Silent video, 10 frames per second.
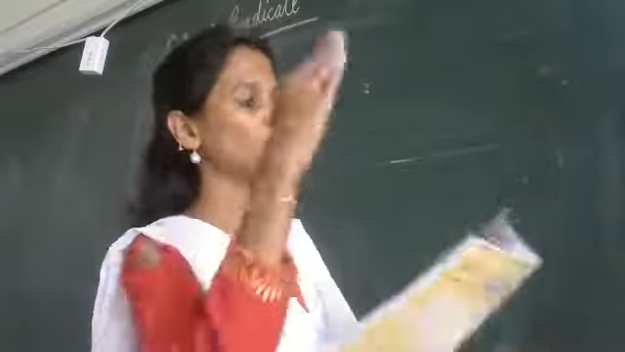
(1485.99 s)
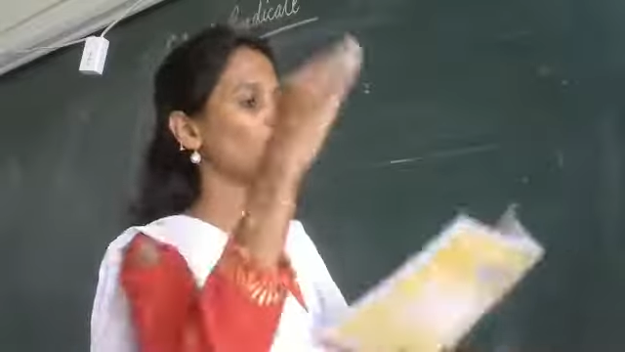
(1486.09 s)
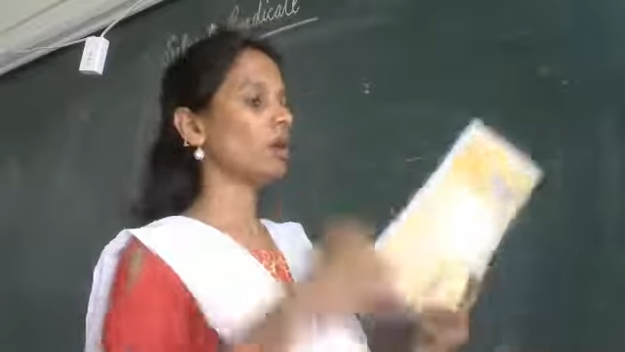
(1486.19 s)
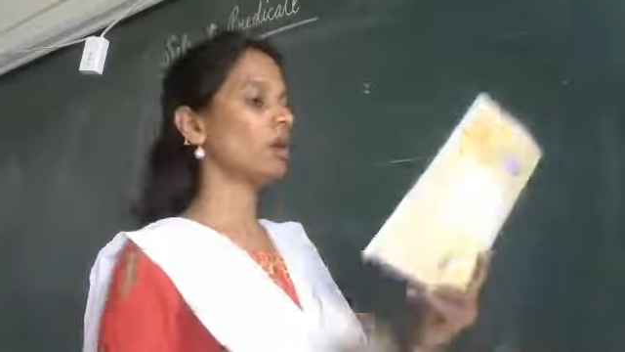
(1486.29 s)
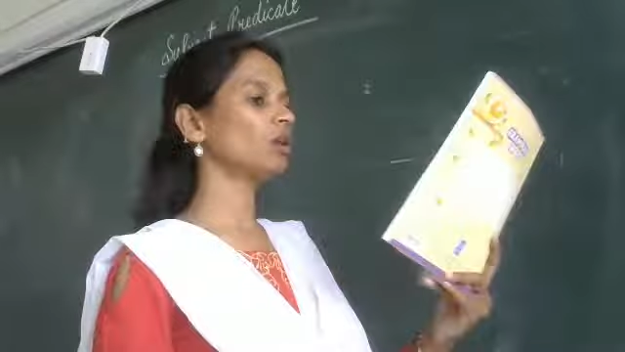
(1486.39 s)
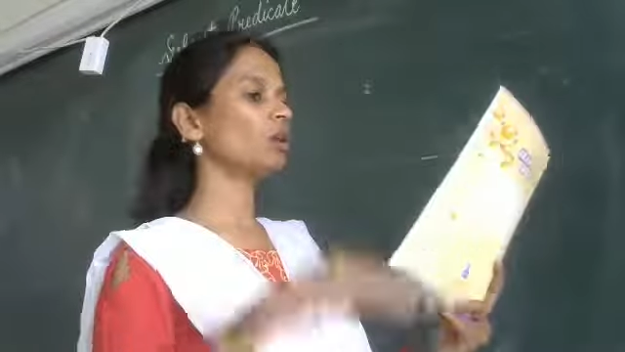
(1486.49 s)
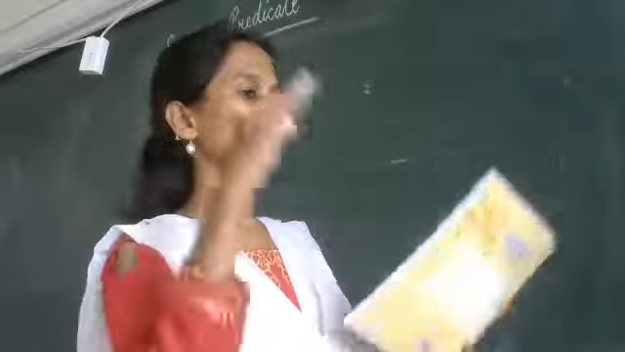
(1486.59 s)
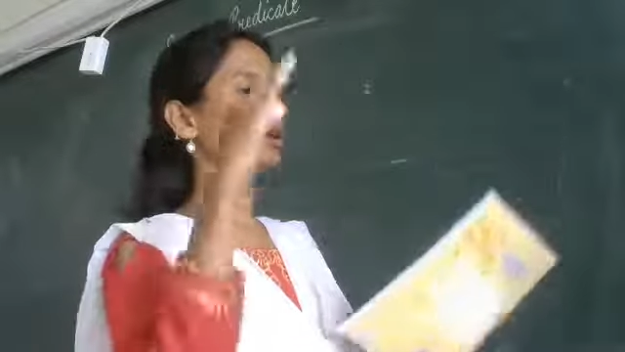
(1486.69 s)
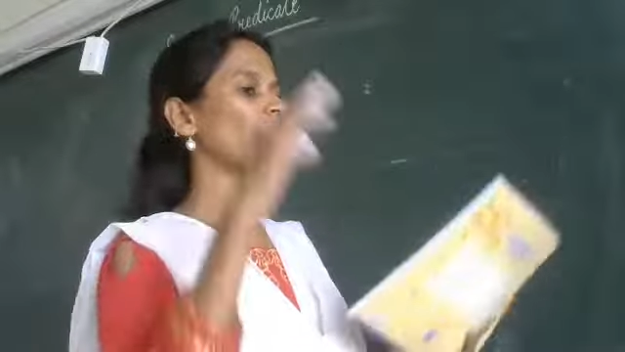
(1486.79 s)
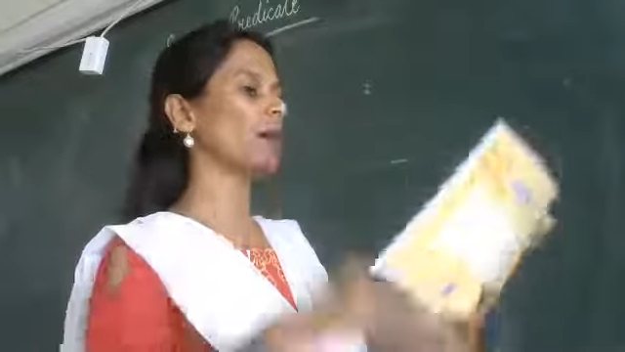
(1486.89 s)
It's all
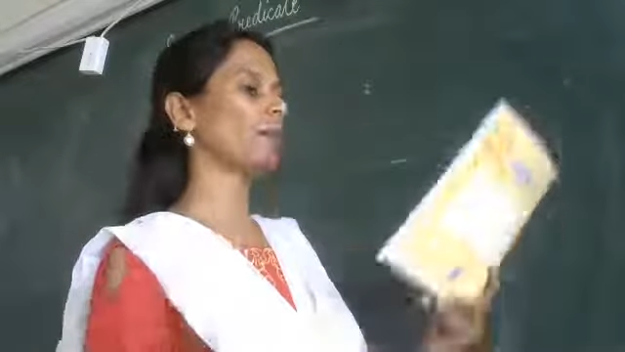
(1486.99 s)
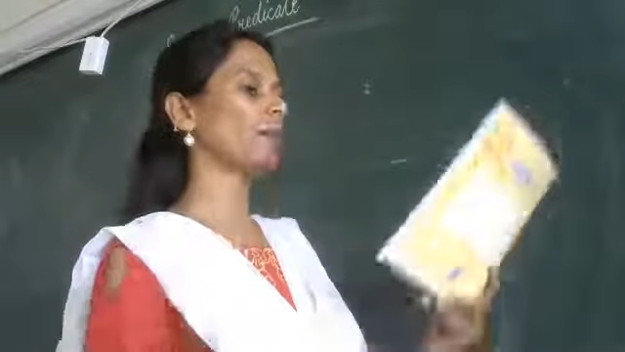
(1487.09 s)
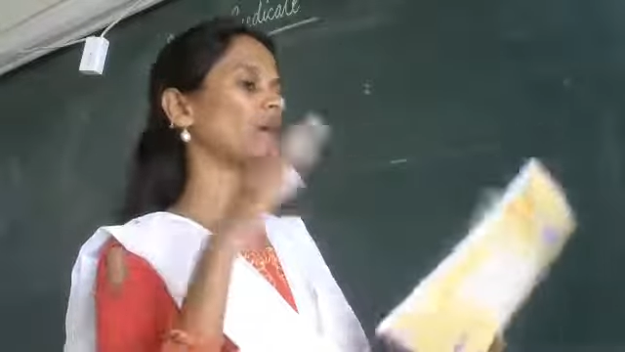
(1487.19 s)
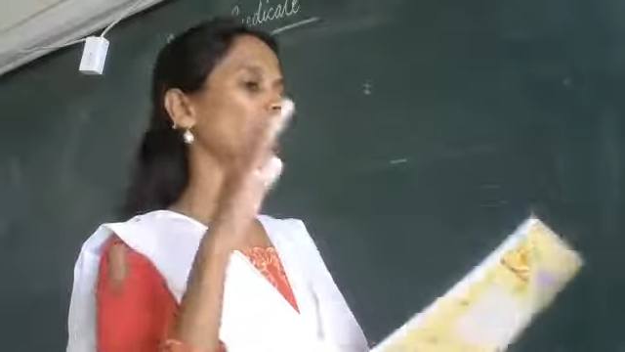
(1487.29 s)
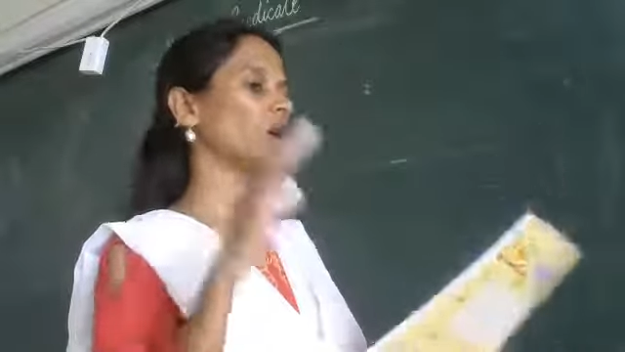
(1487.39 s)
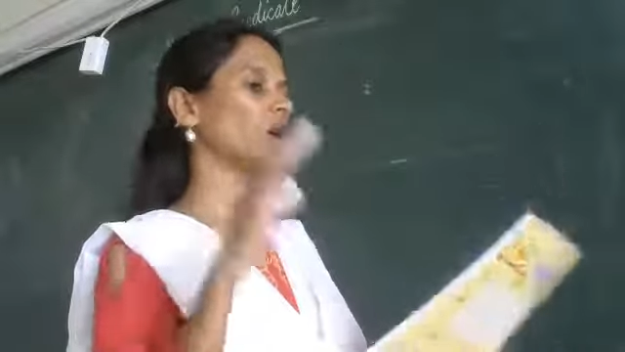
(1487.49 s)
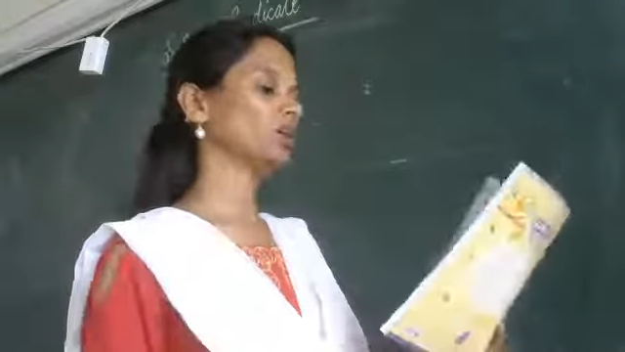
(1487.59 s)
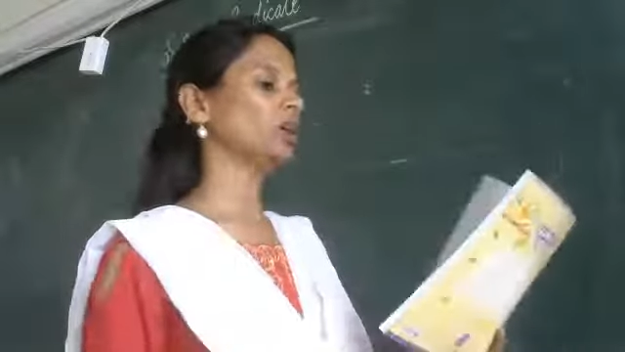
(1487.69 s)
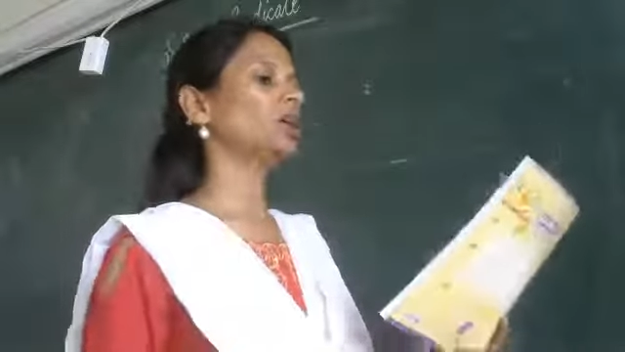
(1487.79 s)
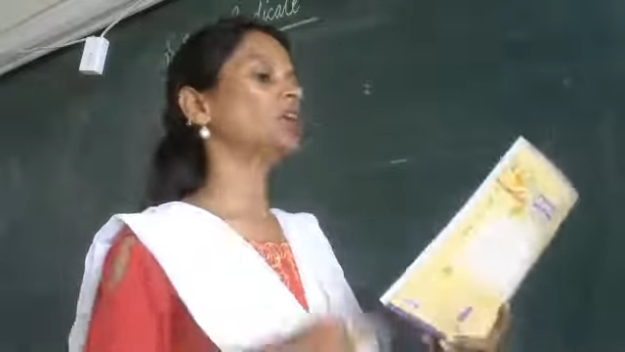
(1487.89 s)
gone up and down.
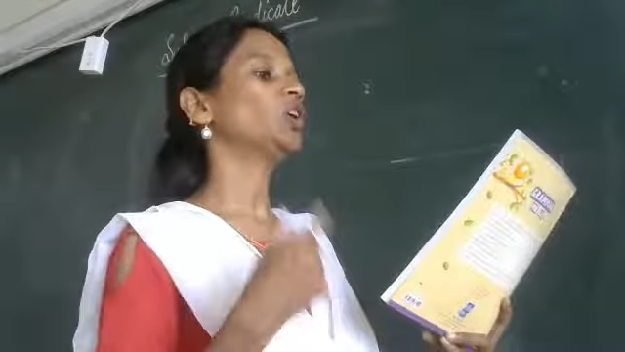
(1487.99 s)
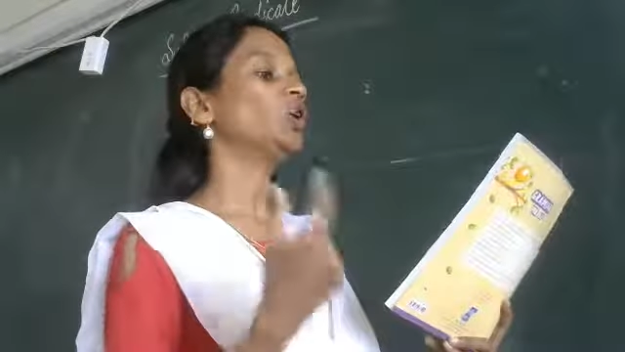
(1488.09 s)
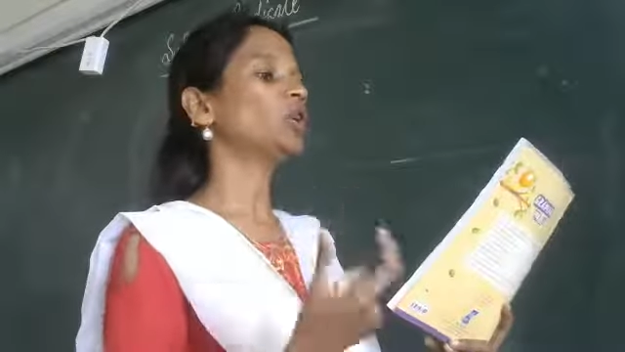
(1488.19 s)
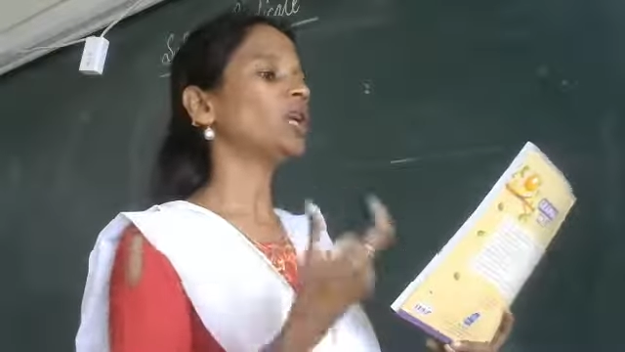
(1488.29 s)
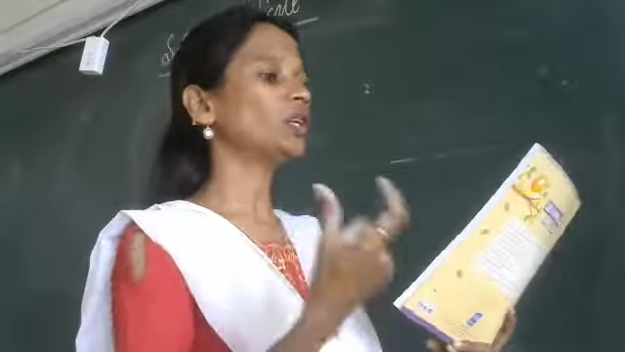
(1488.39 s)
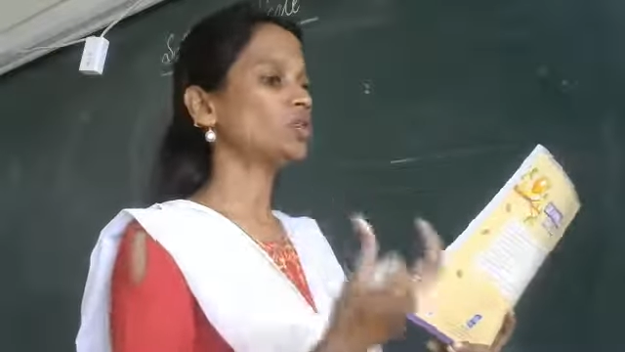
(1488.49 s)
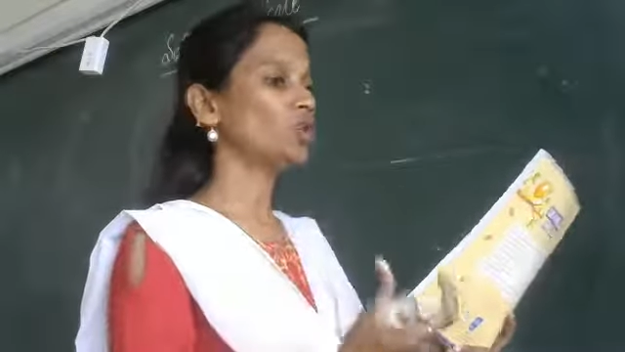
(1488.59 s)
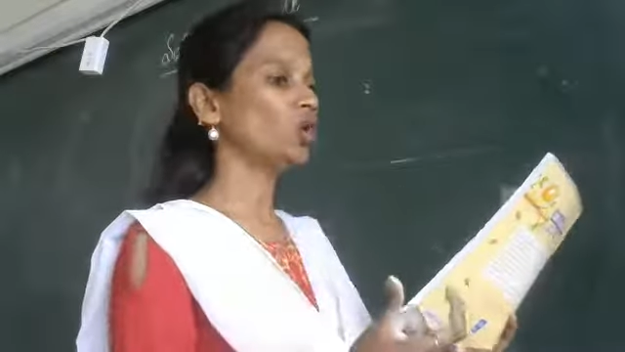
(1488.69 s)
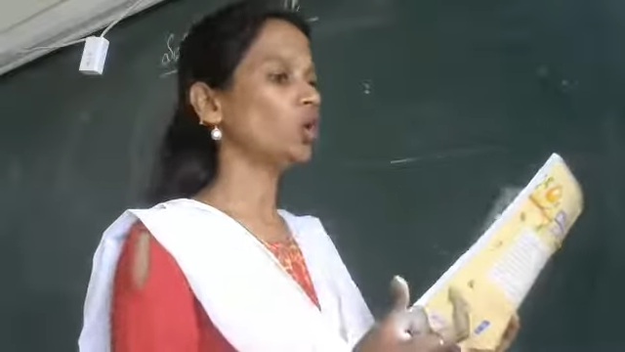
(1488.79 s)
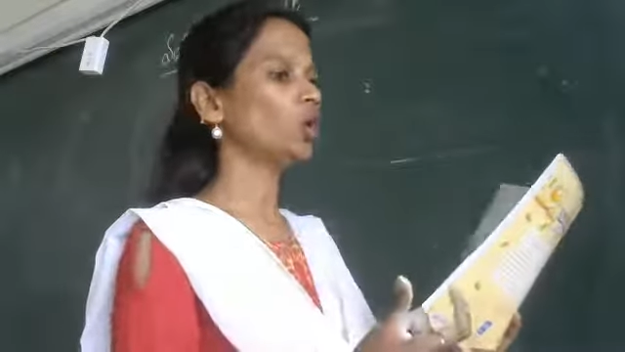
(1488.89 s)
You
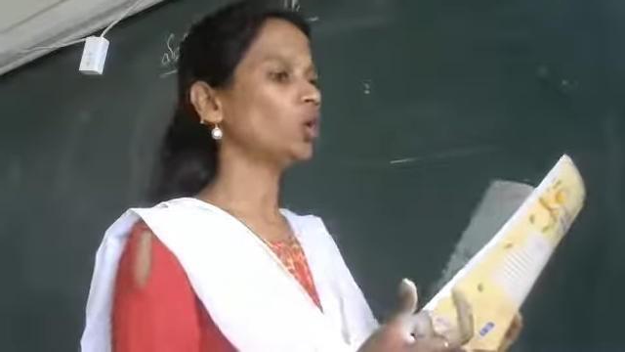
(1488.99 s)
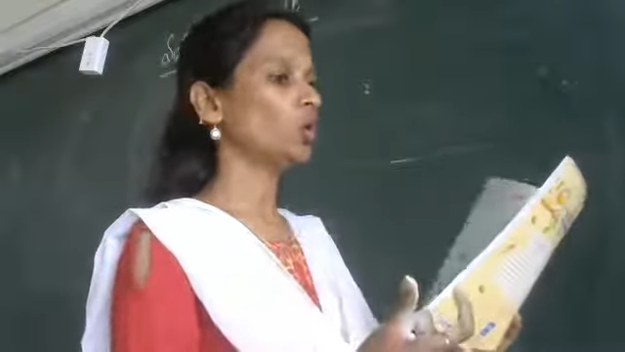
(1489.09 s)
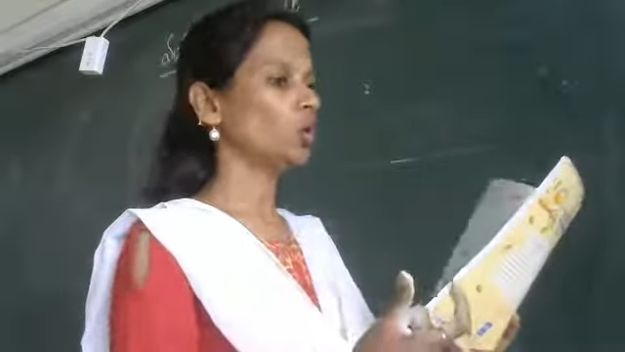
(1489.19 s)
need to